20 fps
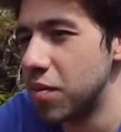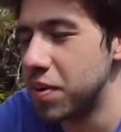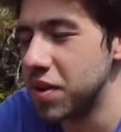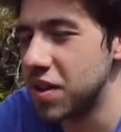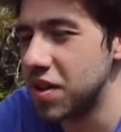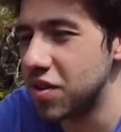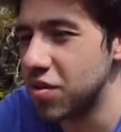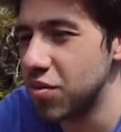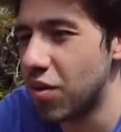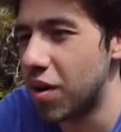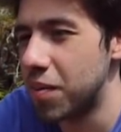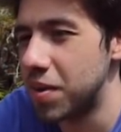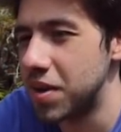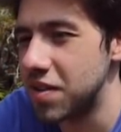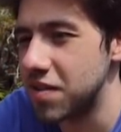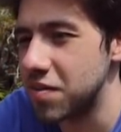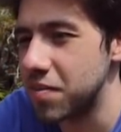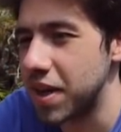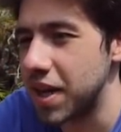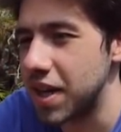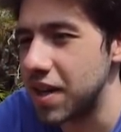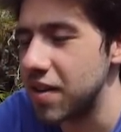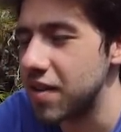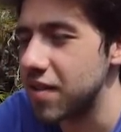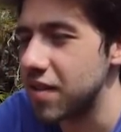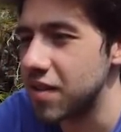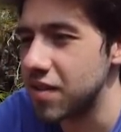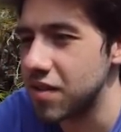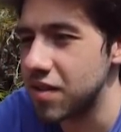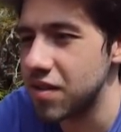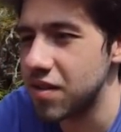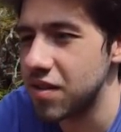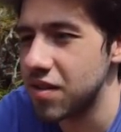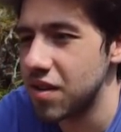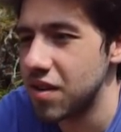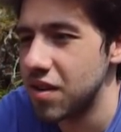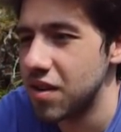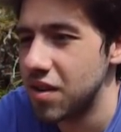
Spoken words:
But the 2 armor doesn't make any sense.